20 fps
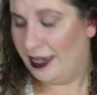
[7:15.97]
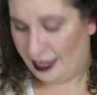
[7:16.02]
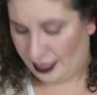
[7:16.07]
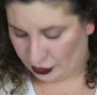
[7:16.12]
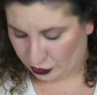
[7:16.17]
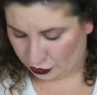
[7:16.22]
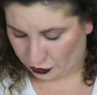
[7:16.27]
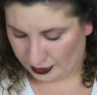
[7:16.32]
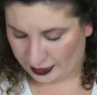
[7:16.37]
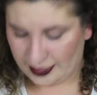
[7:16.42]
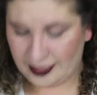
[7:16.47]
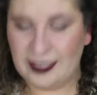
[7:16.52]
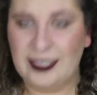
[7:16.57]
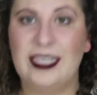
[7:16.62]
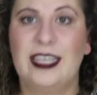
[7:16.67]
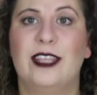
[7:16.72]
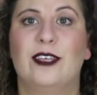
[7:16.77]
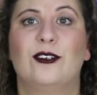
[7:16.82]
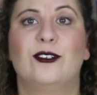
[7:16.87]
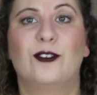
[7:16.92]
As you can
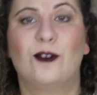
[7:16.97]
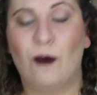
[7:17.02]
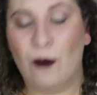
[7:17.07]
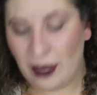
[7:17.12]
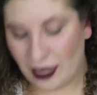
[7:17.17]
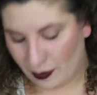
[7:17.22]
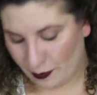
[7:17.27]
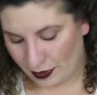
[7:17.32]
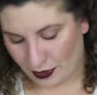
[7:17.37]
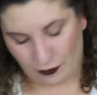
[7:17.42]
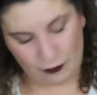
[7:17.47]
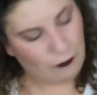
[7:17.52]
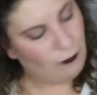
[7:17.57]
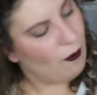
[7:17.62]
see, there's quite a bit of